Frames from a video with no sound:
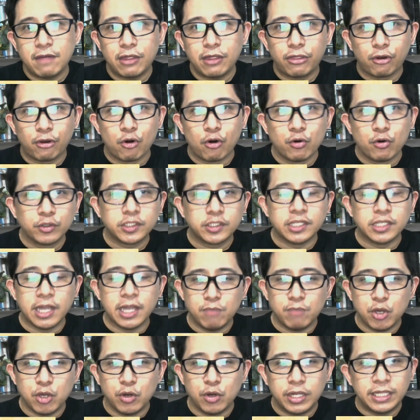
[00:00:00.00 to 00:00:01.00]
throws, the
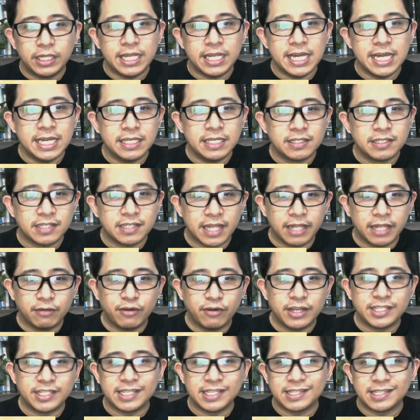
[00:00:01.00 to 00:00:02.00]
immunities, and
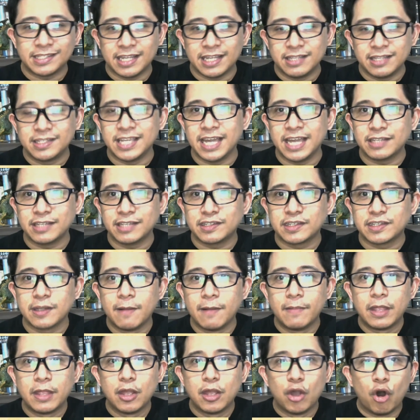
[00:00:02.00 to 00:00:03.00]
resistances
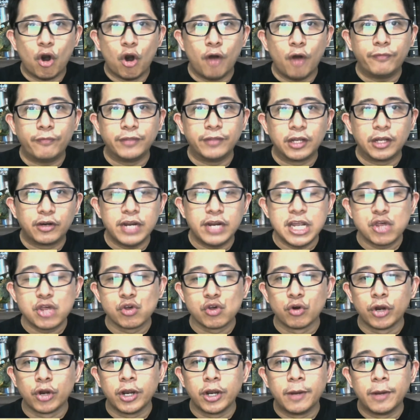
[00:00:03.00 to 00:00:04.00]
of the
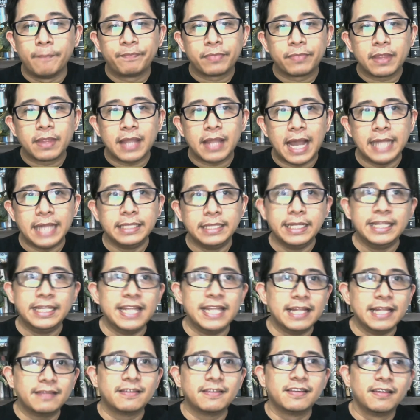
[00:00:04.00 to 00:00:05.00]
creature. I
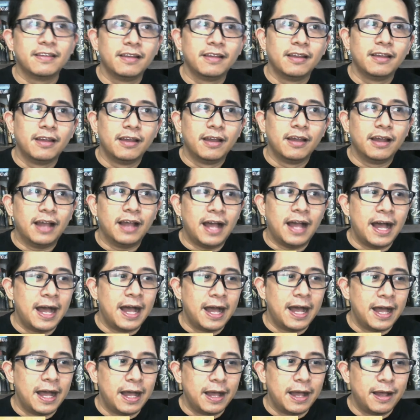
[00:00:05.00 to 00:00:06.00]
didn't
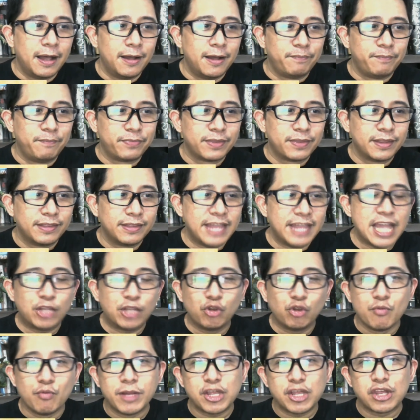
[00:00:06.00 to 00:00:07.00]

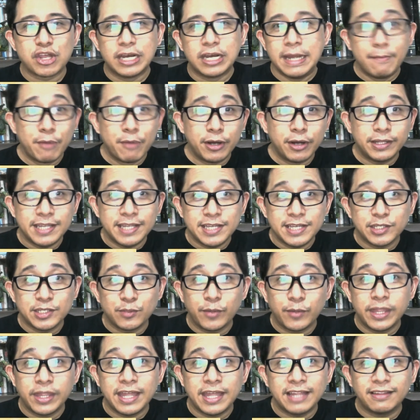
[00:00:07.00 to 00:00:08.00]
take too much liberties
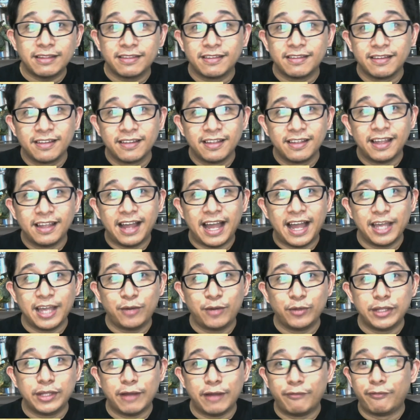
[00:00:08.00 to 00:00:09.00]
with it. I
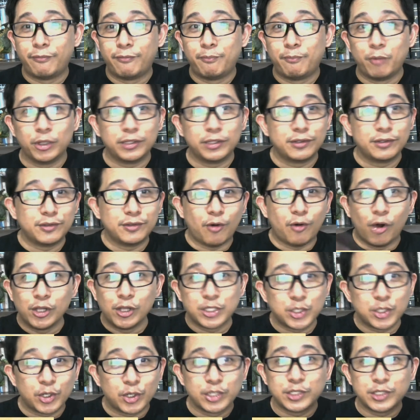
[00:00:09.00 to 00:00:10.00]
could have put all
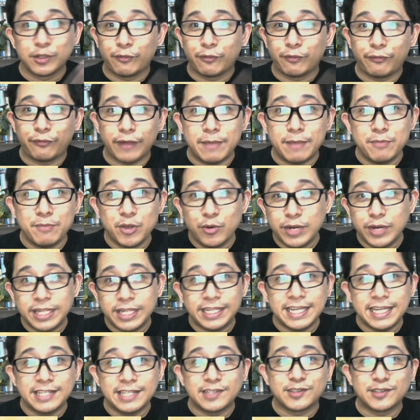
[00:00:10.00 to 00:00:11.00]
sorts of
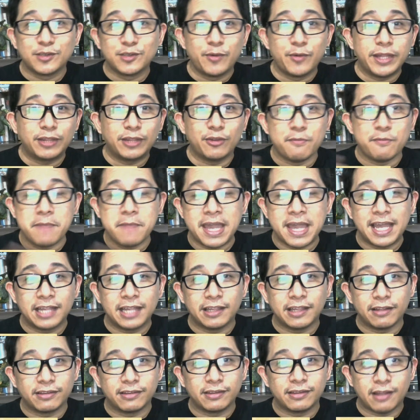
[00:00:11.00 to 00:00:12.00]
immunities to it to make
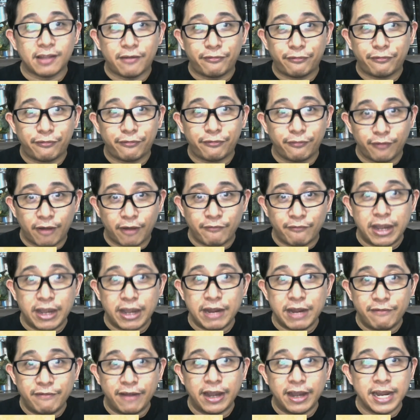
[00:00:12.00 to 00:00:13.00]
it a tough,
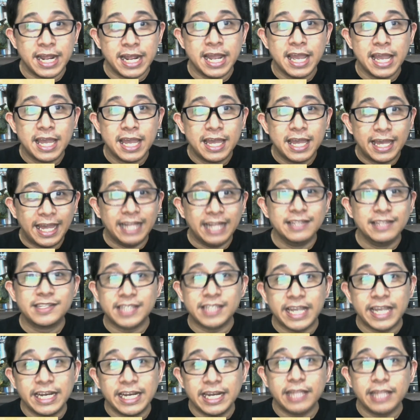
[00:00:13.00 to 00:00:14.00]
very, very
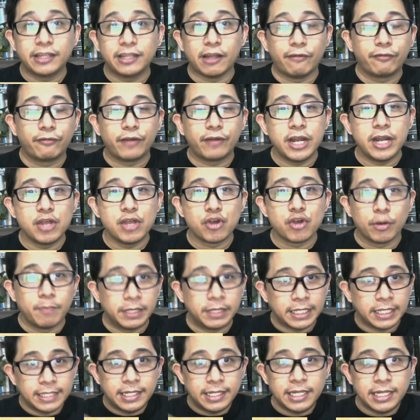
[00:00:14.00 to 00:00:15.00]
insanely tough creature,
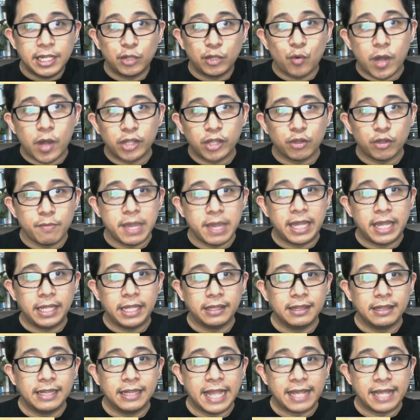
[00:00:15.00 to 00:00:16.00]
but I didn't want to make it
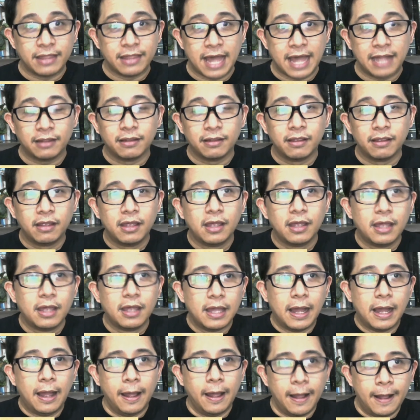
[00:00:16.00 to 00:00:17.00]
like that.
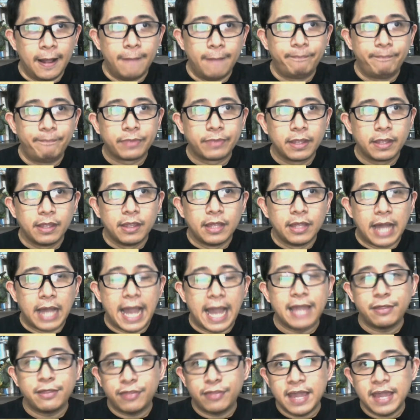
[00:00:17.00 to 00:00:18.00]
Um,
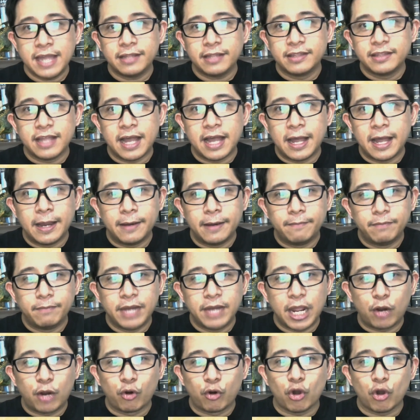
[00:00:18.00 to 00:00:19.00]
I think the
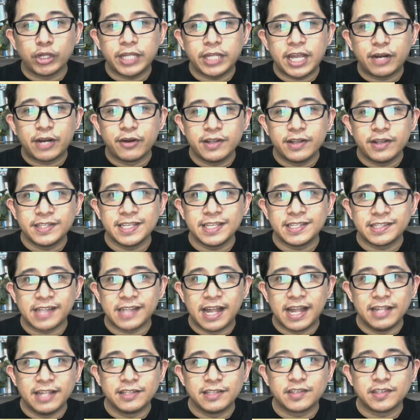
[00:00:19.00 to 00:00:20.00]
necrotic
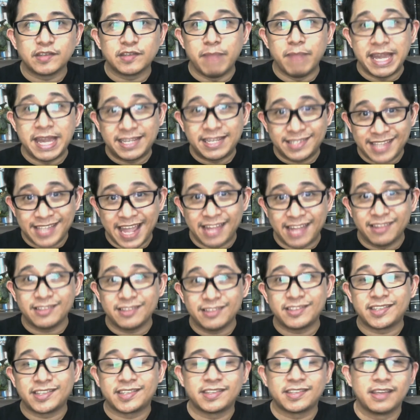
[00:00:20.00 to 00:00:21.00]
resistance makes
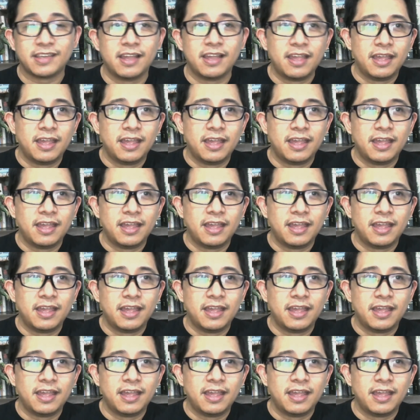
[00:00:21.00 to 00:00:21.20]
sense,